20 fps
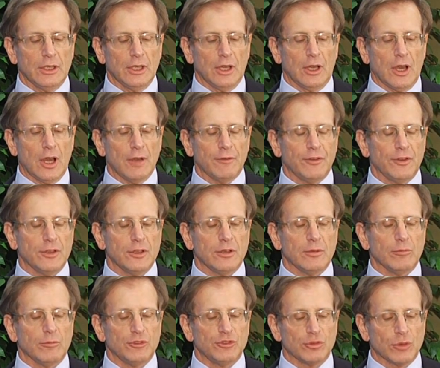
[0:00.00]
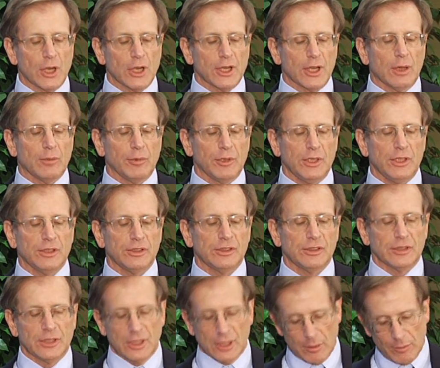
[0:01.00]
Often drug
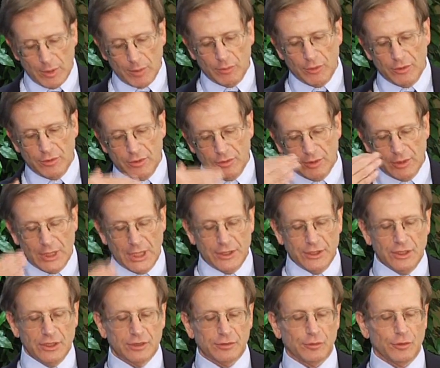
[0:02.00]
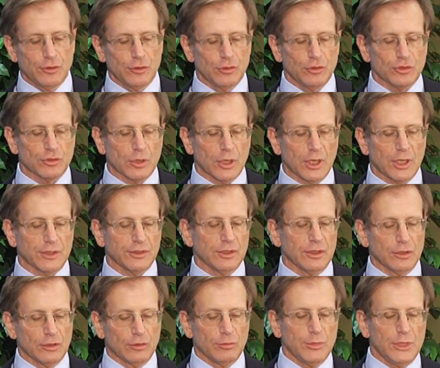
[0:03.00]
companies come up with ideas for new drugs and
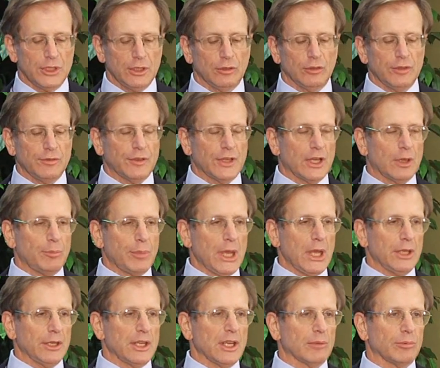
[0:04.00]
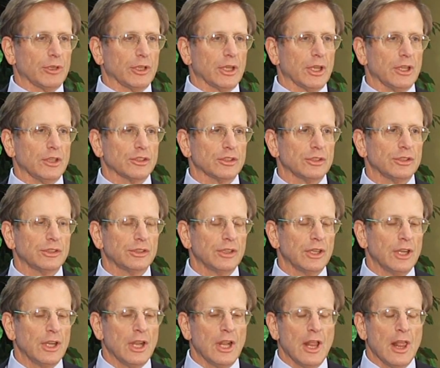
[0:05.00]
they'll immediately file patent applications.
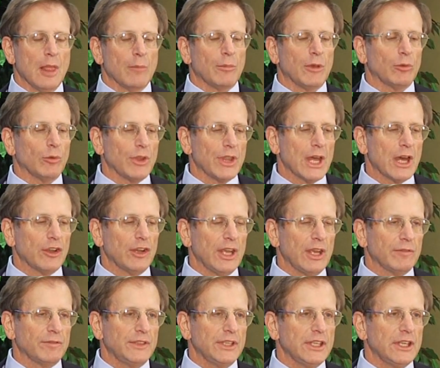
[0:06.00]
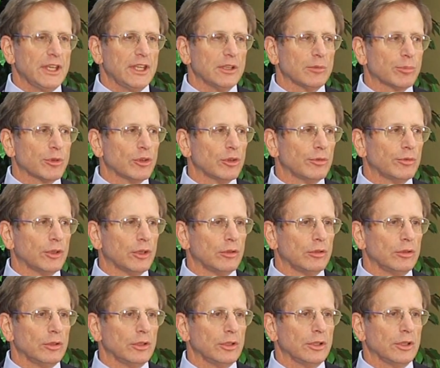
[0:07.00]
But without FDA
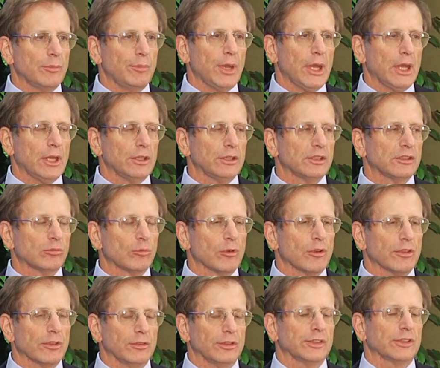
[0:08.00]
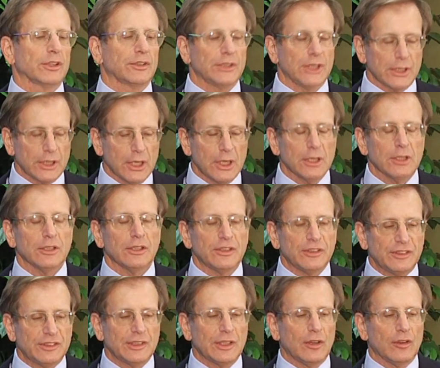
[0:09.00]
approval, the patent's worthless because they can't
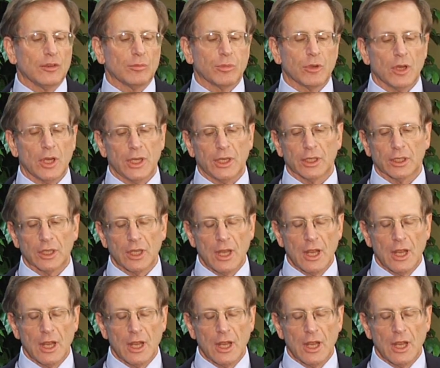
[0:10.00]
sell the product.